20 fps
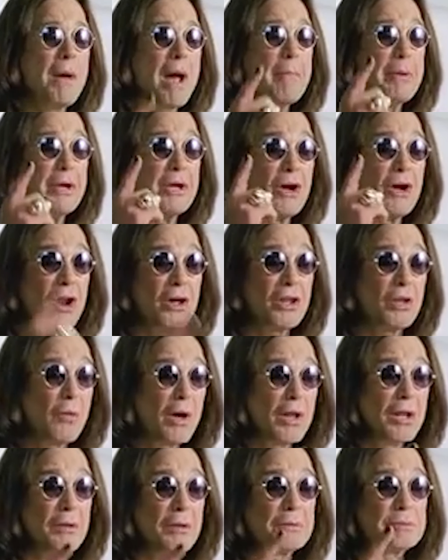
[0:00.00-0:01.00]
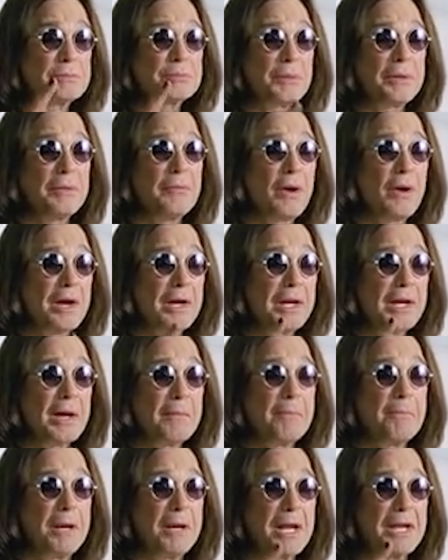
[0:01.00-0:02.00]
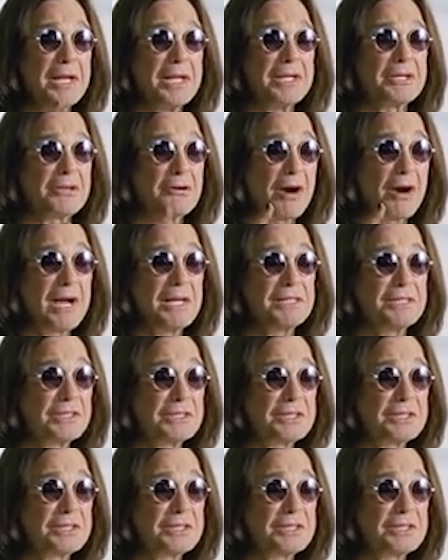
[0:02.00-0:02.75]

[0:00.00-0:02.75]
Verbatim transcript: King Arthas was now the better known Prince of